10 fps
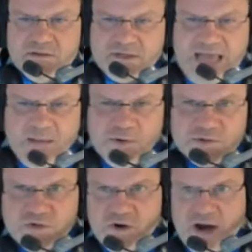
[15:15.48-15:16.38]
to
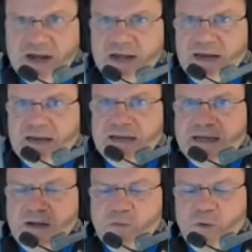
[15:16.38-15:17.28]
Dabo's credit,
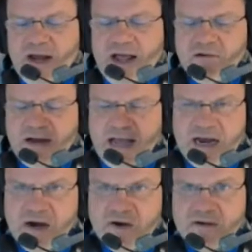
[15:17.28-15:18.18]
he went out and
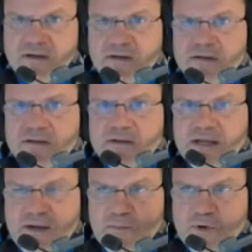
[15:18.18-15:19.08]
hired
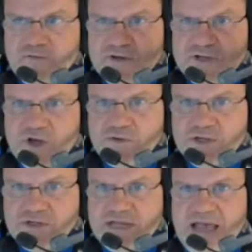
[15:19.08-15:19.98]
and improved his
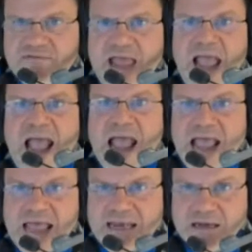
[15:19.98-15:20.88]
coaching staff.
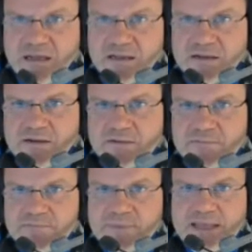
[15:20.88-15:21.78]
And
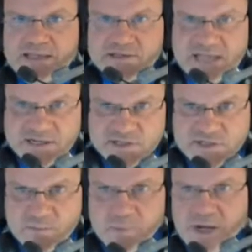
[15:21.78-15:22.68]
he's had
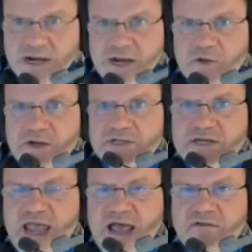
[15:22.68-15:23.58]
stability on his
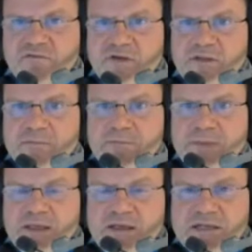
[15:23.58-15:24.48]
staff
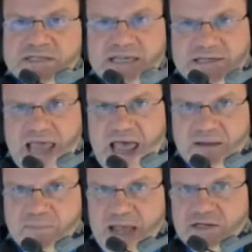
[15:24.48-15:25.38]
because he's
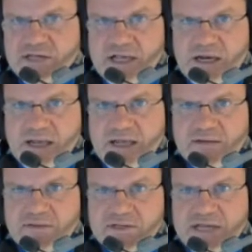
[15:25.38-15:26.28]
had
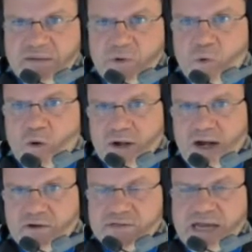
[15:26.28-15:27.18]
basically the same
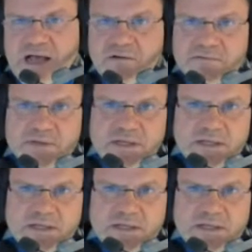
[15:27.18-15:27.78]
coordinators. Now,